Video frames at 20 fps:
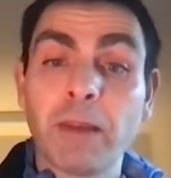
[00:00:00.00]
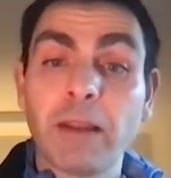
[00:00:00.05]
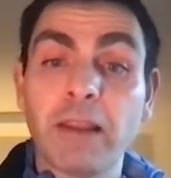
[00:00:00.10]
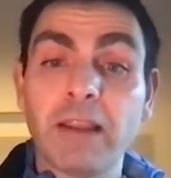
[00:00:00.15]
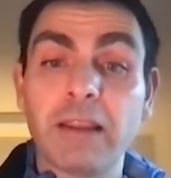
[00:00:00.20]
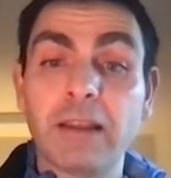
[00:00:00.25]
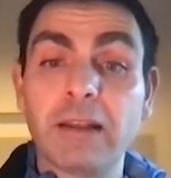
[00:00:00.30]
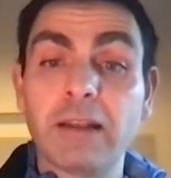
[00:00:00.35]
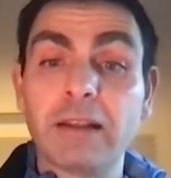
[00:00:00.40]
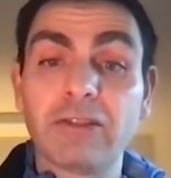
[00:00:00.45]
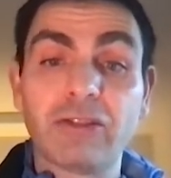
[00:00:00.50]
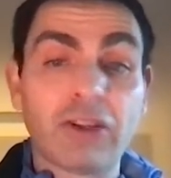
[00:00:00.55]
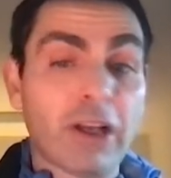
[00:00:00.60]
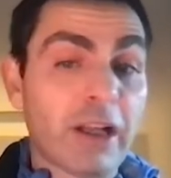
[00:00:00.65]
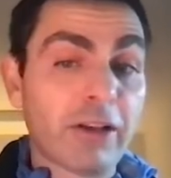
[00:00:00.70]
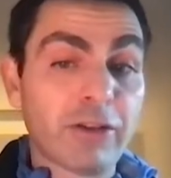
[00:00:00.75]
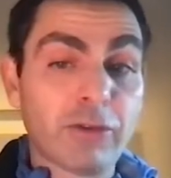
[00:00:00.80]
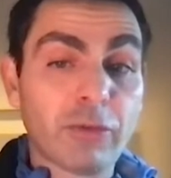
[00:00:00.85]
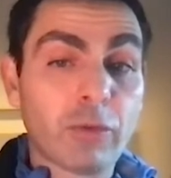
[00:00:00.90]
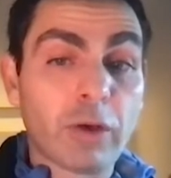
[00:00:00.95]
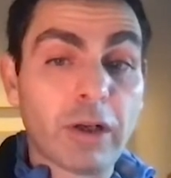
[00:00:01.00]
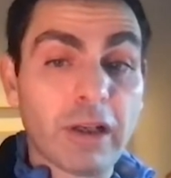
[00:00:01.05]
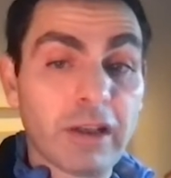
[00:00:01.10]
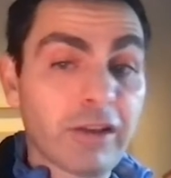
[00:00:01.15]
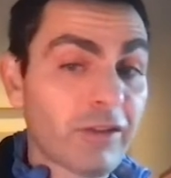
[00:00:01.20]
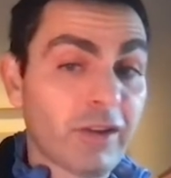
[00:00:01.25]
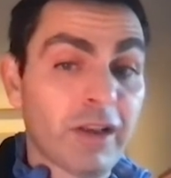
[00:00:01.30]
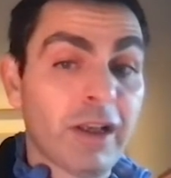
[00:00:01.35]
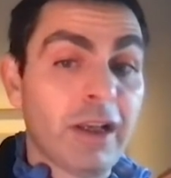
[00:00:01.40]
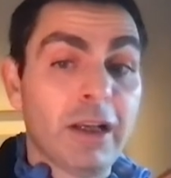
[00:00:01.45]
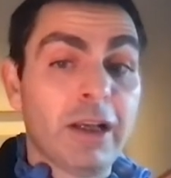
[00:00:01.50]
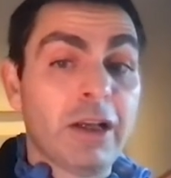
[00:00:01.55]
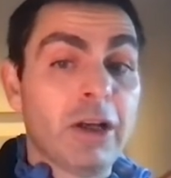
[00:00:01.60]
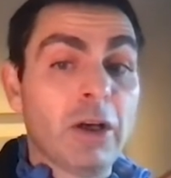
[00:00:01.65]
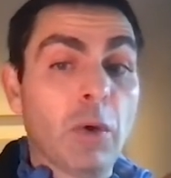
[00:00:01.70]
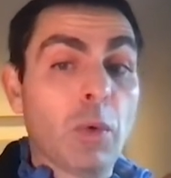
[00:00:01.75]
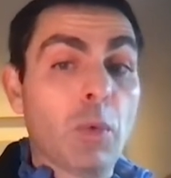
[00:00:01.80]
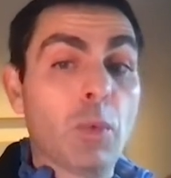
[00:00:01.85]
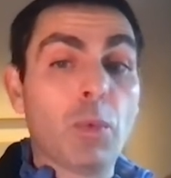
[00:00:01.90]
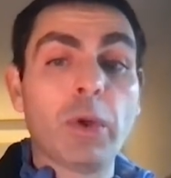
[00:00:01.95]
The challenge for us,
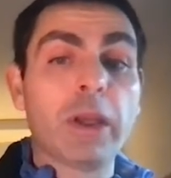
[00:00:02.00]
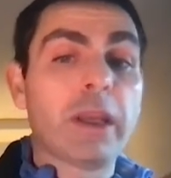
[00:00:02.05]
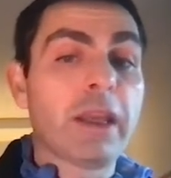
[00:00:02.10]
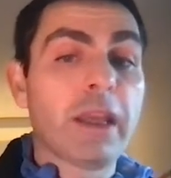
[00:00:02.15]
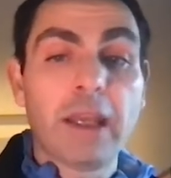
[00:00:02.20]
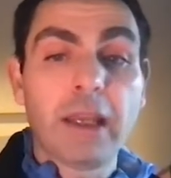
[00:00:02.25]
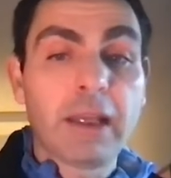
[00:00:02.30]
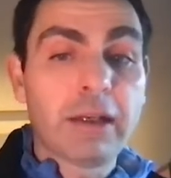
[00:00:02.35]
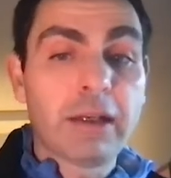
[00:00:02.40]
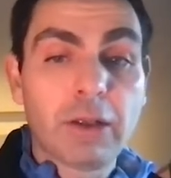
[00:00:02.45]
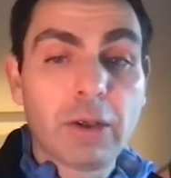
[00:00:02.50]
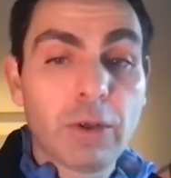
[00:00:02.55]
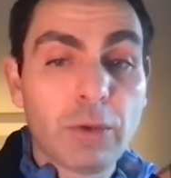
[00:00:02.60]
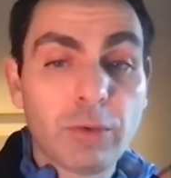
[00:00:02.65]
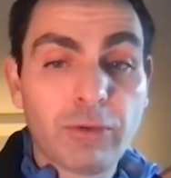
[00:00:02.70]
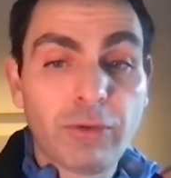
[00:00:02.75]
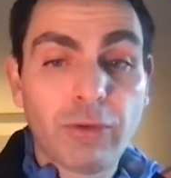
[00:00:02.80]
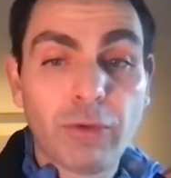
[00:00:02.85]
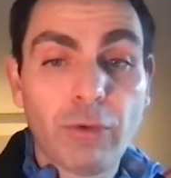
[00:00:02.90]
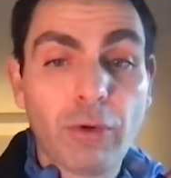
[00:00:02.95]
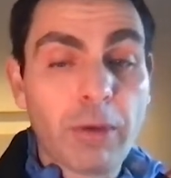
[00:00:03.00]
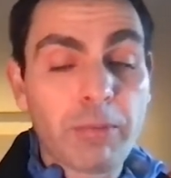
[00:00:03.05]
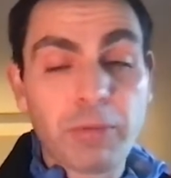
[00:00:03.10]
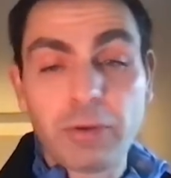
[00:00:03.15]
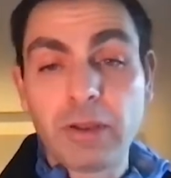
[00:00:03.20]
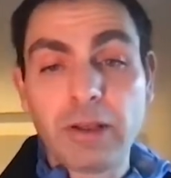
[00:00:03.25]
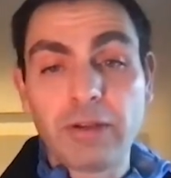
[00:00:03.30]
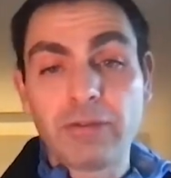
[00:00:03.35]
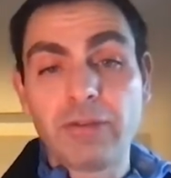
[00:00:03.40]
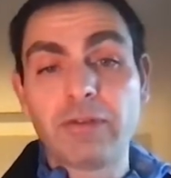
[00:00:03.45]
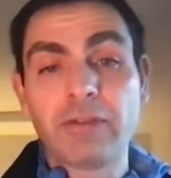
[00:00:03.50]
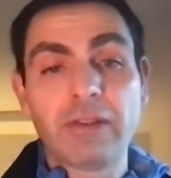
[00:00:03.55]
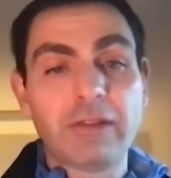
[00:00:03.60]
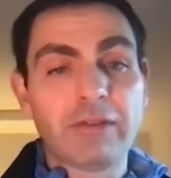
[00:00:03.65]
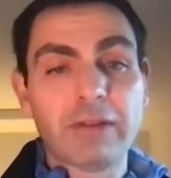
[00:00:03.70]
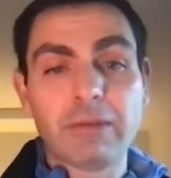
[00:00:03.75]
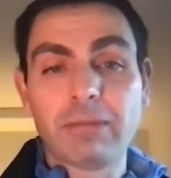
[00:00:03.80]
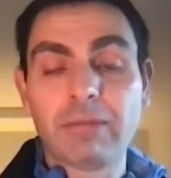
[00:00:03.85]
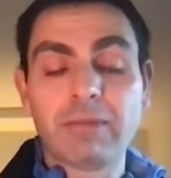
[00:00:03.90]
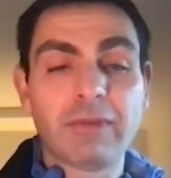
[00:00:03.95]
we can go to our production
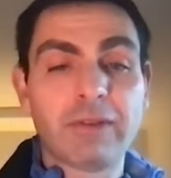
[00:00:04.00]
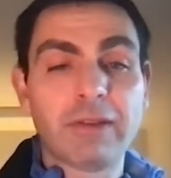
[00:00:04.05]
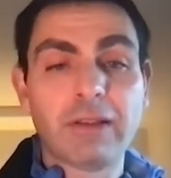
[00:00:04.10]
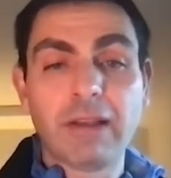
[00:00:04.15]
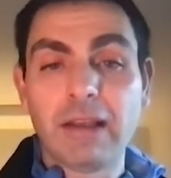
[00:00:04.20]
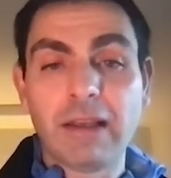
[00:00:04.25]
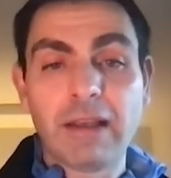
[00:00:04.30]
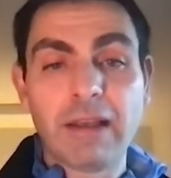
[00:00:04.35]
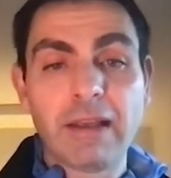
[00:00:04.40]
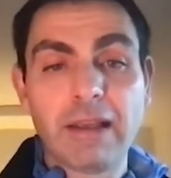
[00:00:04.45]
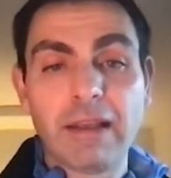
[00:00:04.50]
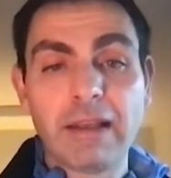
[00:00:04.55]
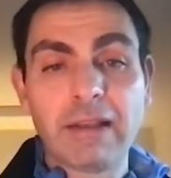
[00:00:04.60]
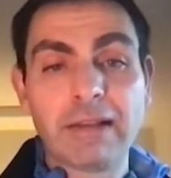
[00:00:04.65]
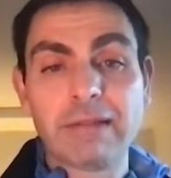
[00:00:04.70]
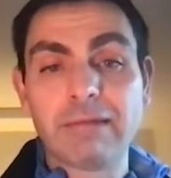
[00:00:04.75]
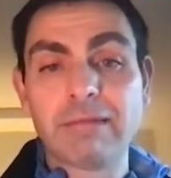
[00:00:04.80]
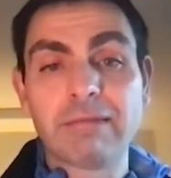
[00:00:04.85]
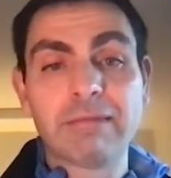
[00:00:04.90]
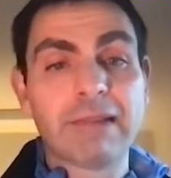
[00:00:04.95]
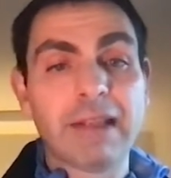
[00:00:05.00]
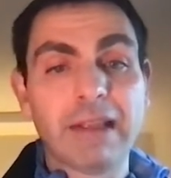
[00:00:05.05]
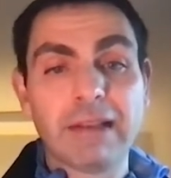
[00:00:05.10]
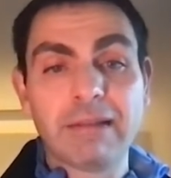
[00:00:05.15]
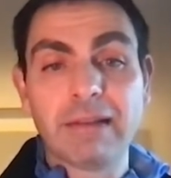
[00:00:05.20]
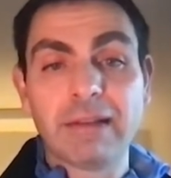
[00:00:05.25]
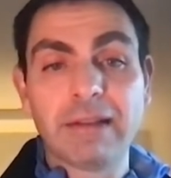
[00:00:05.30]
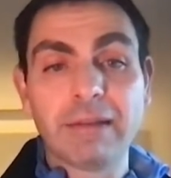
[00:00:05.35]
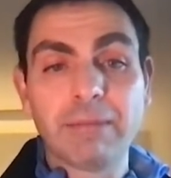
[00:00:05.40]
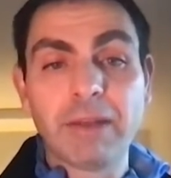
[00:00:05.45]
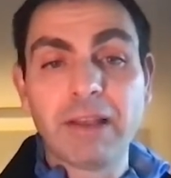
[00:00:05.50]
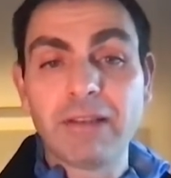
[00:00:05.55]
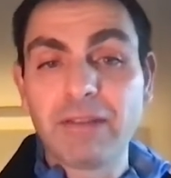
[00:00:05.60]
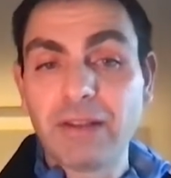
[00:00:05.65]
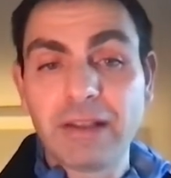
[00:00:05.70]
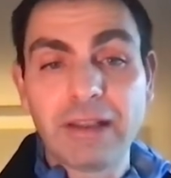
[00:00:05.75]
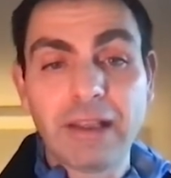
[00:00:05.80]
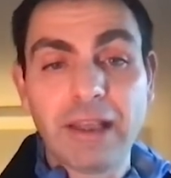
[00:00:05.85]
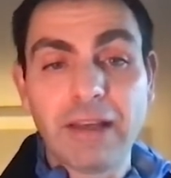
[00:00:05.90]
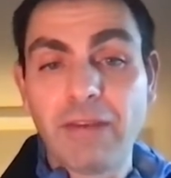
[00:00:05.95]
systems and
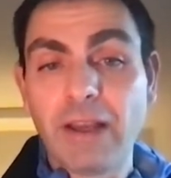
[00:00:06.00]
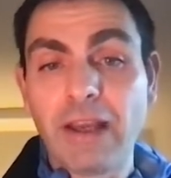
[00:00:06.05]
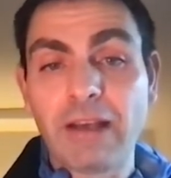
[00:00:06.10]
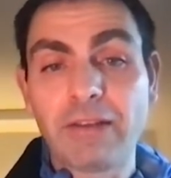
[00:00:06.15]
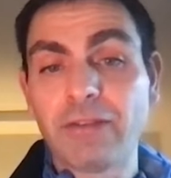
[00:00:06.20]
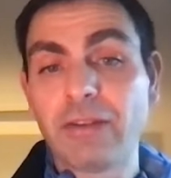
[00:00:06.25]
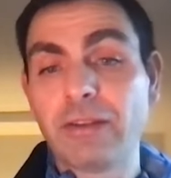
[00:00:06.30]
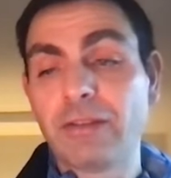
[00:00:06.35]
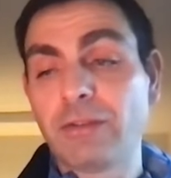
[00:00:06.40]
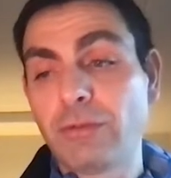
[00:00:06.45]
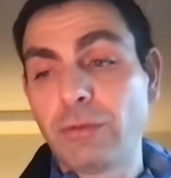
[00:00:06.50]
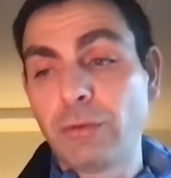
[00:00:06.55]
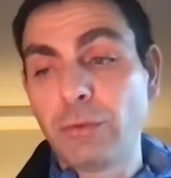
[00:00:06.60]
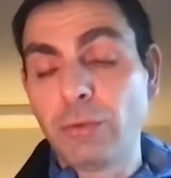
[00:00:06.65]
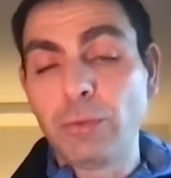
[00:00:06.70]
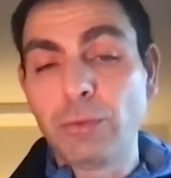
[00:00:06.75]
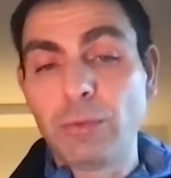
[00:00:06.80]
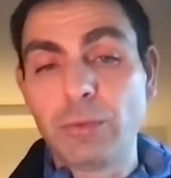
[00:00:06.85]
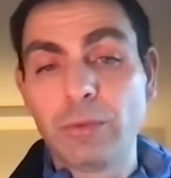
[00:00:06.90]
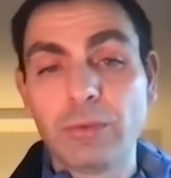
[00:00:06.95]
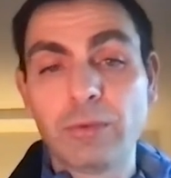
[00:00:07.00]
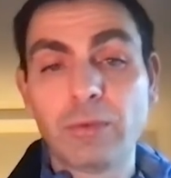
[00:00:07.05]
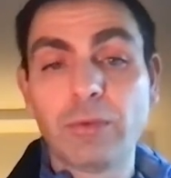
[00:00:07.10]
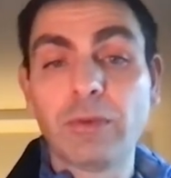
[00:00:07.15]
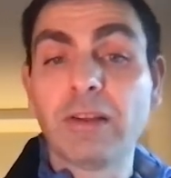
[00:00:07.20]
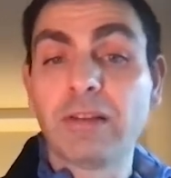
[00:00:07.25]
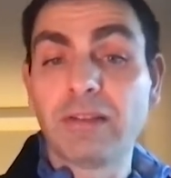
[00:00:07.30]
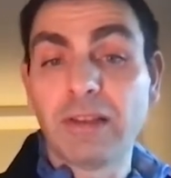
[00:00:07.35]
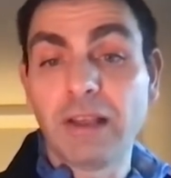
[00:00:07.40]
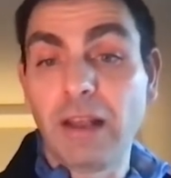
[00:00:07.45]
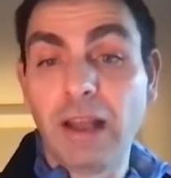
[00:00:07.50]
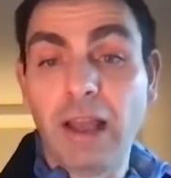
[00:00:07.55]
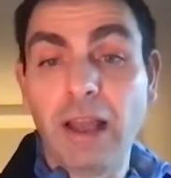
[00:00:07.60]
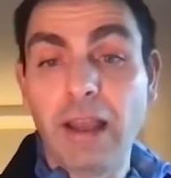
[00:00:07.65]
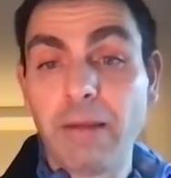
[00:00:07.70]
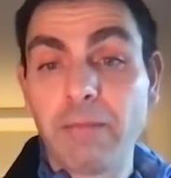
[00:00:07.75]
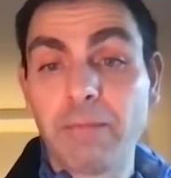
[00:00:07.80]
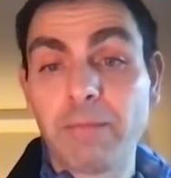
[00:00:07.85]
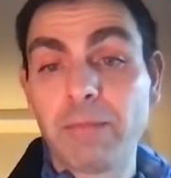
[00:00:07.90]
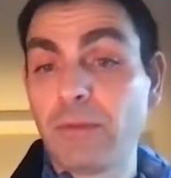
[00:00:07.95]
basically have access to the
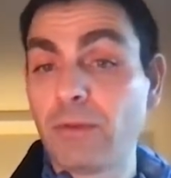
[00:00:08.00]
CLI.